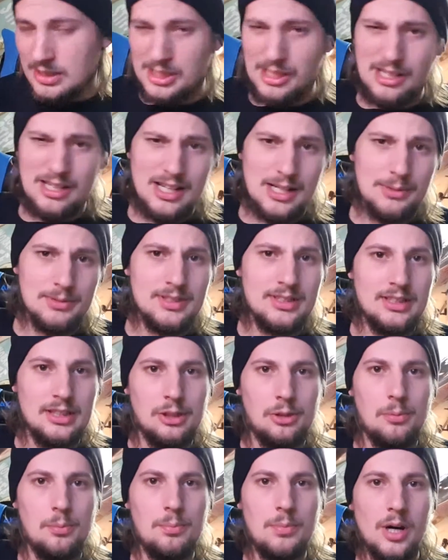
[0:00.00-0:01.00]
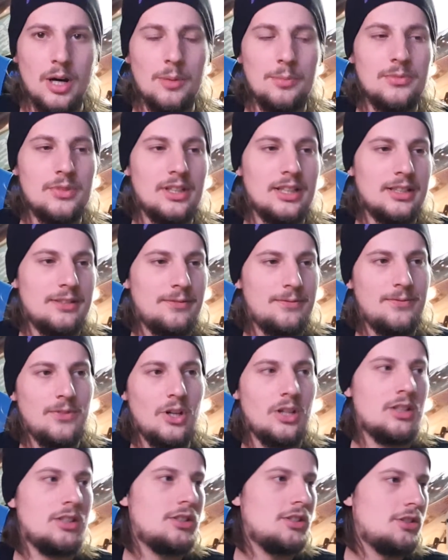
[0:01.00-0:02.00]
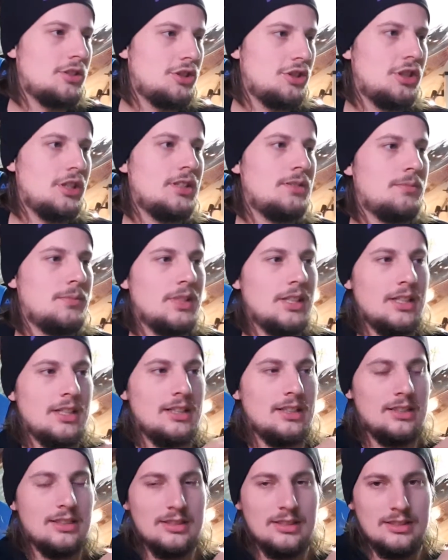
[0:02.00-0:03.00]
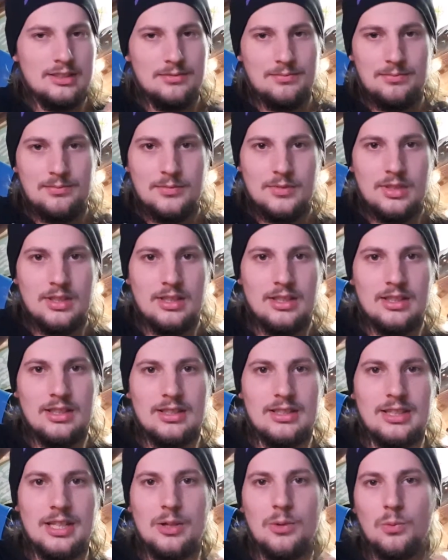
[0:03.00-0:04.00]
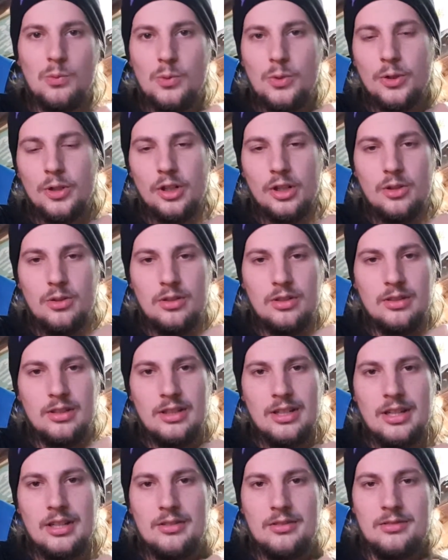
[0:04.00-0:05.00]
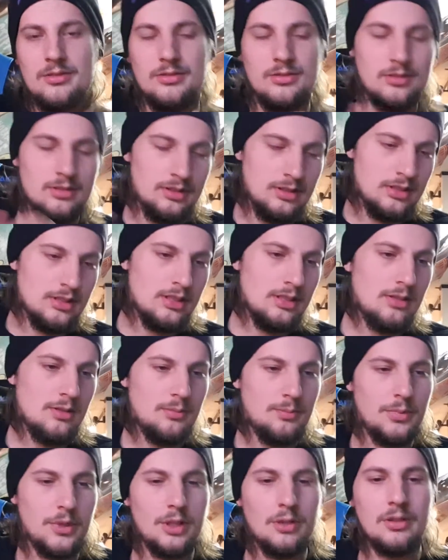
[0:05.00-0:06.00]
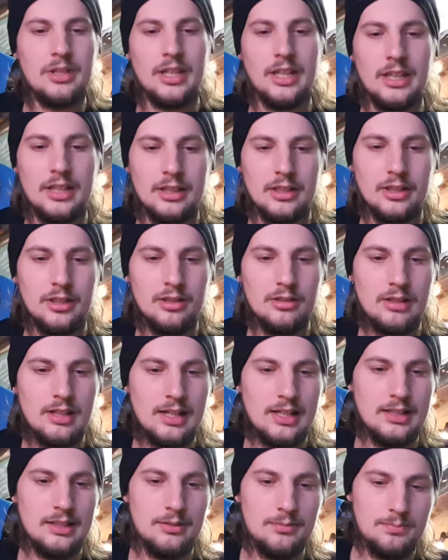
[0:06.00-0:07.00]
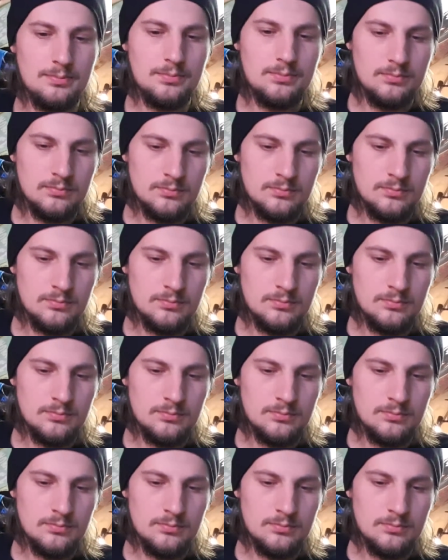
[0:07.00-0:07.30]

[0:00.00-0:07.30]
So I was a little bummed, like, fuck, shit, man, didn't work. But okay, you know, I